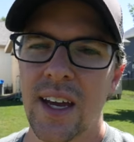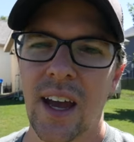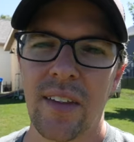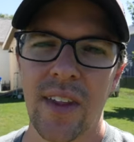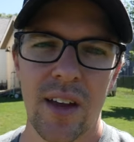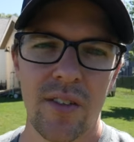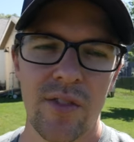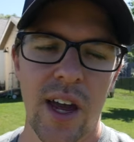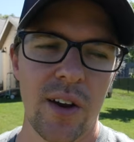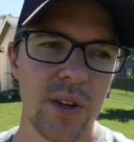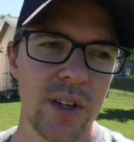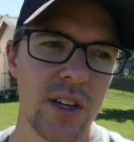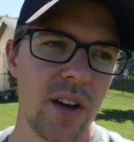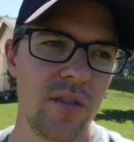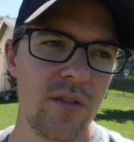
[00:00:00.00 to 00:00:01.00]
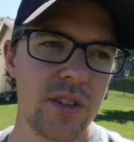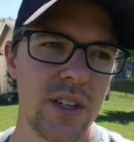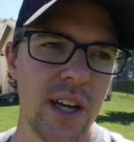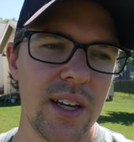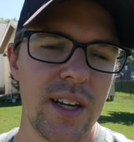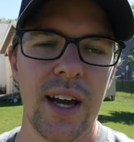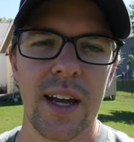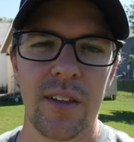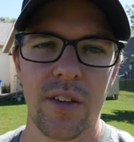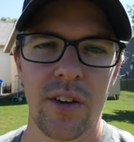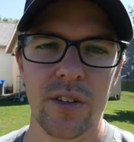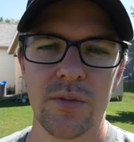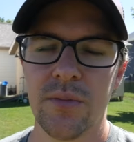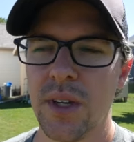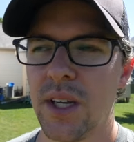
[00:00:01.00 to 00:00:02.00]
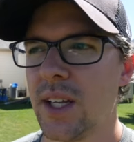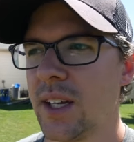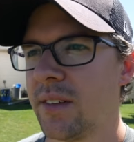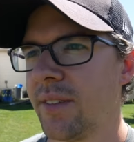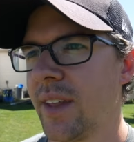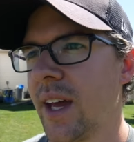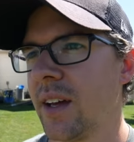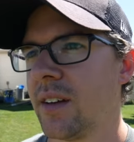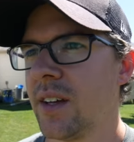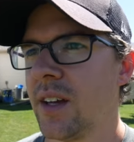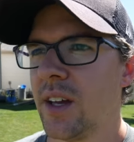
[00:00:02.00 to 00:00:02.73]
and they have not recovered yet either, meaning that